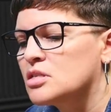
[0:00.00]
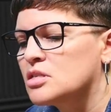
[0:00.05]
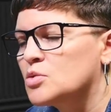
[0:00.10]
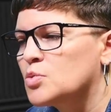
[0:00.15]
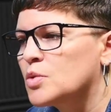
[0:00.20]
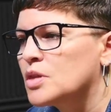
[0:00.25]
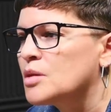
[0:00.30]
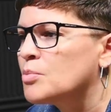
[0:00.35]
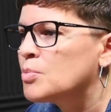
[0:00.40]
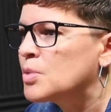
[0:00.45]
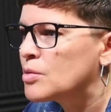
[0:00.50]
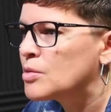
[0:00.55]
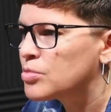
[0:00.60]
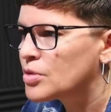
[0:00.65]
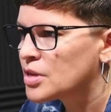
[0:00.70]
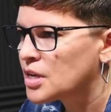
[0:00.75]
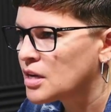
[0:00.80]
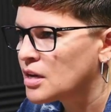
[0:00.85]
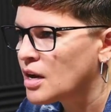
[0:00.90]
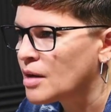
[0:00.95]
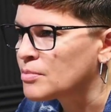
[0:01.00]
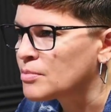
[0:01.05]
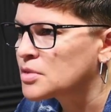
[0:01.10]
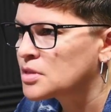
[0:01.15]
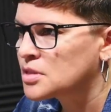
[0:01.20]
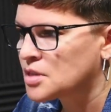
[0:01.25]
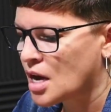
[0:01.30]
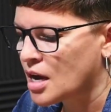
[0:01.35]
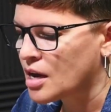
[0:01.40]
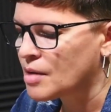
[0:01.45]
just with the people that I'm
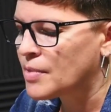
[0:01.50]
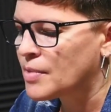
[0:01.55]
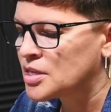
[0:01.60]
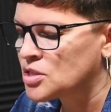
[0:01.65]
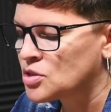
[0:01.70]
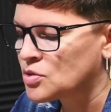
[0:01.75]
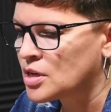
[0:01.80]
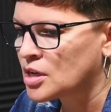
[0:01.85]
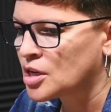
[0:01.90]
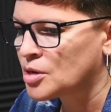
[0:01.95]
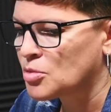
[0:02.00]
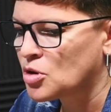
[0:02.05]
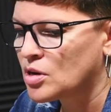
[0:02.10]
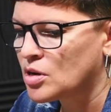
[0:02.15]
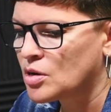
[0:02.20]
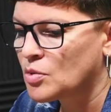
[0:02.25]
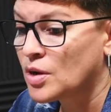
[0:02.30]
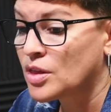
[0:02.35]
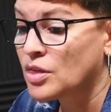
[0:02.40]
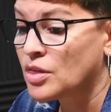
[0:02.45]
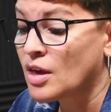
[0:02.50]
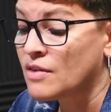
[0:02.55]
talking about doing gotcha. a community with.